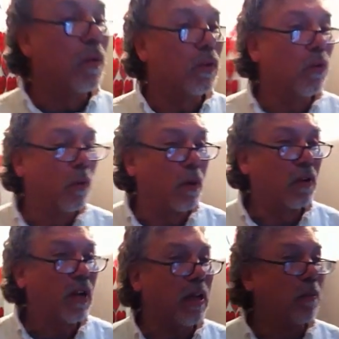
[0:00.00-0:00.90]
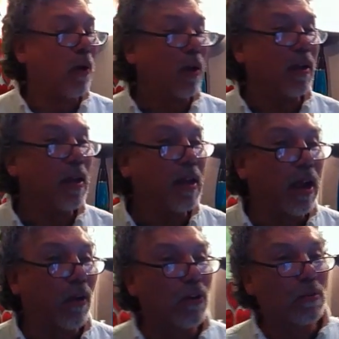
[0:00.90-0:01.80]
we went to a martini party in
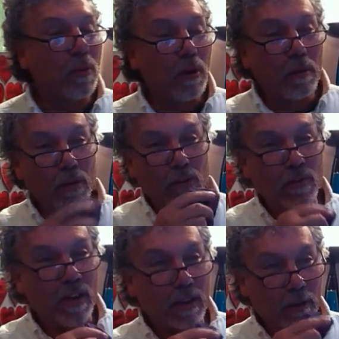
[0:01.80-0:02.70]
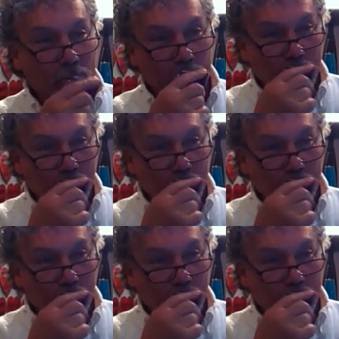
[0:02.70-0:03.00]
Harrisburg, Pennsylvania.